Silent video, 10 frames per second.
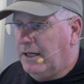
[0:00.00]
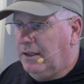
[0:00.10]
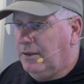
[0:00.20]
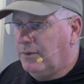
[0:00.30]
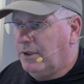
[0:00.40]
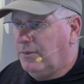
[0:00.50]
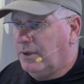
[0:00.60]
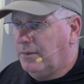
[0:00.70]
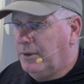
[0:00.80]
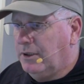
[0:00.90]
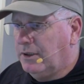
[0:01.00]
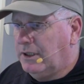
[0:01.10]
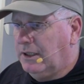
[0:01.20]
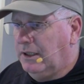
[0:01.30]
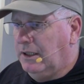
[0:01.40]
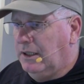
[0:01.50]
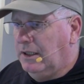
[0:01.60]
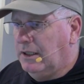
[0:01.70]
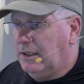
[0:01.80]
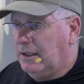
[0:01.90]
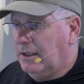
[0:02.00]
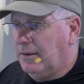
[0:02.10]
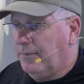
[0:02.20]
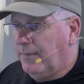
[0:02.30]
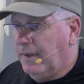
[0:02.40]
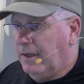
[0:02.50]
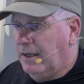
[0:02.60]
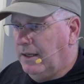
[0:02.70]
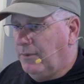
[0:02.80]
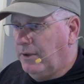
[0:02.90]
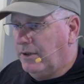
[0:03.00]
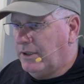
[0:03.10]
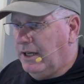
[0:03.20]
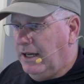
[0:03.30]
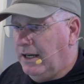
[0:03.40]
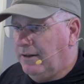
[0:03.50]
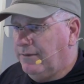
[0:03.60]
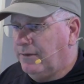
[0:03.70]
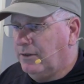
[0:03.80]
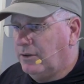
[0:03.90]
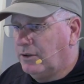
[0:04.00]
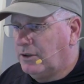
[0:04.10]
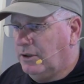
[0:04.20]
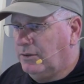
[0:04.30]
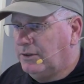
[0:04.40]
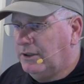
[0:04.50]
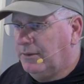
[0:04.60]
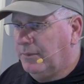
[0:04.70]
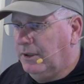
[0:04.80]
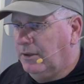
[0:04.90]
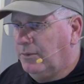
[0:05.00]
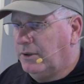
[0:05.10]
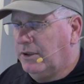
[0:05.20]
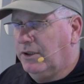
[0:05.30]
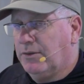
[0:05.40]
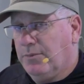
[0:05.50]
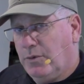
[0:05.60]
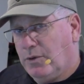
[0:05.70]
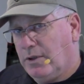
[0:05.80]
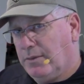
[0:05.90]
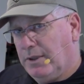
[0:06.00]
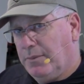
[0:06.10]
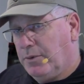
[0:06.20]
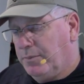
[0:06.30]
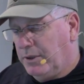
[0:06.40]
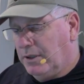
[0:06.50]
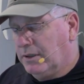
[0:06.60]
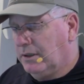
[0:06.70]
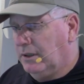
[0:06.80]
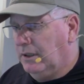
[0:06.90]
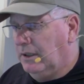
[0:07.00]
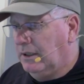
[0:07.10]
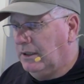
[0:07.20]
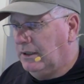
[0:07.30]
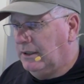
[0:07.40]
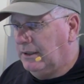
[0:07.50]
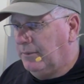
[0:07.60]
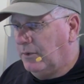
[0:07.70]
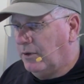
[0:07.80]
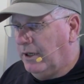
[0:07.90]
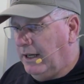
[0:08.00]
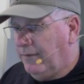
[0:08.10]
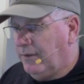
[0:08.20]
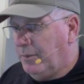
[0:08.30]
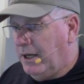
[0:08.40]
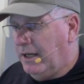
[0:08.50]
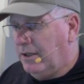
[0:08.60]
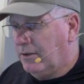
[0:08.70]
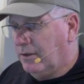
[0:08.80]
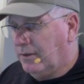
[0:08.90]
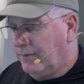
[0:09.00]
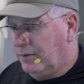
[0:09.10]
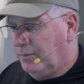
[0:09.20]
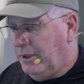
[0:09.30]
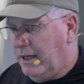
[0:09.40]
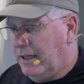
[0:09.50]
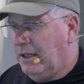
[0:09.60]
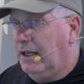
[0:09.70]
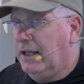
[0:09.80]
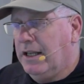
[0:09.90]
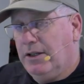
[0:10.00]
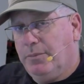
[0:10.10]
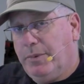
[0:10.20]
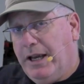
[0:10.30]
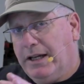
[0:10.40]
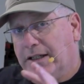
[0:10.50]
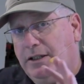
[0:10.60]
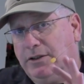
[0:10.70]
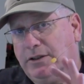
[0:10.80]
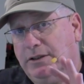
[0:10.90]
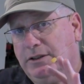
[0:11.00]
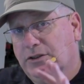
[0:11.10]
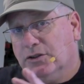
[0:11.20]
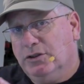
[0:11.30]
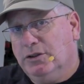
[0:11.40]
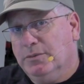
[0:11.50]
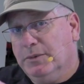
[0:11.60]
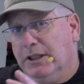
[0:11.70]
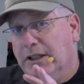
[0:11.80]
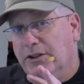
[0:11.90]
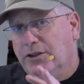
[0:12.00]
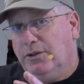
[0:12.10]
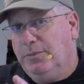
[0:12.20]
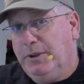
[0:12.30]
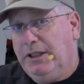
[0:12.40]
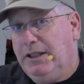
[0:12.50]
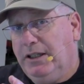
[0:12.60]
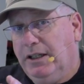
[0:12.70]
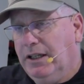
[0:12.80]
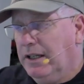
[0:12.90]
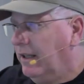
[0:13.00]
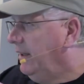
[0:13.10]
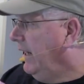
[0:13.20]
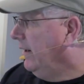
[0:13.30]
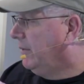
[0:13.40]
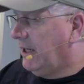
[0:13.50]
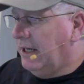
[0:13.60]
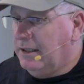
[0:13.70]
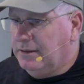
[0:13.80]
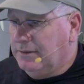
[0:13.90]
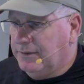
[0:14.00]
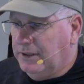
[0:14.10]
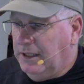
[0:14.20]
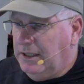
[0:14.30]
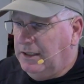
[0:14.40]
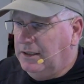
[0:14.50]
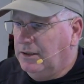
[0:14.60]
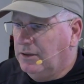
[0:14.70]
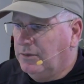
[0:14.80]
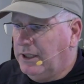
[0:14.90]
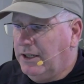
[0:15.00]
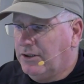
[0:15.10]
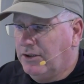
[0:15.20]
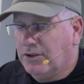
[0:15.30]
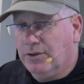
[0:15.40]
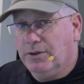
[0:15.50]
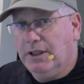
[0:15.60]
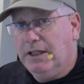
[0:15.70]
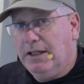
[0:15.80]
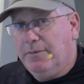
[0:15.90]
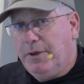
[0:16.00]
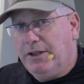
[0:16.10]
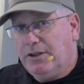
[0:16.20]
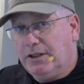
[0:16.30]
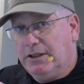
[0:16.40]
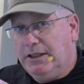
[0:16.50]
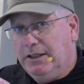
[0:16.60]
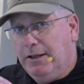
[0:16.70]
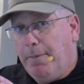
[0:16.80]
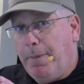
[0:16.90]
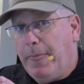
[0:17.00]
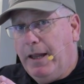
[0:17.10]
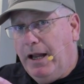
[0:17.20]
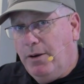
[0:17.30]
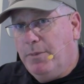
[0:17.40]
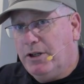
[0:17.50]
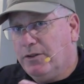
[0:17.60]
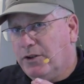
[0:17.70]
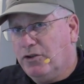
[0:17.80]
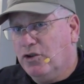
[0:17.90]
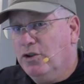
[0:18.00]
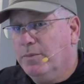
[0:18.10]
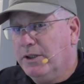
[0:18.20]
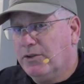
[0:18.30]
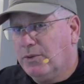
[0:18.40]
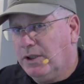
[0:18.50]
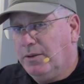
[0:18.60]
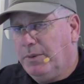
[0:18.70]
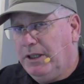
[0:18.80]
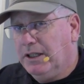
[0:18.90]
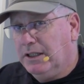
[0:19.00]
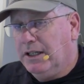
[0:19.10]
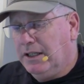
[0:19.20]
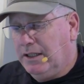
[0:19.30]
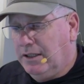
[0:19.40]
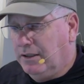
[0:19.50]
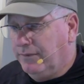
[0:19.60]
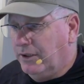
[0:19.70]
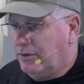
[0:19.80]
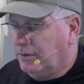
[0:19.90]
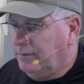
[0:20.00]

Where do you want to be looking? Whether it's half or close up, which is more upper part, or half the body or the full body, and it'll back out the zoom to be that kind of a location. So basically, how much of a zoom is going to be on the individual.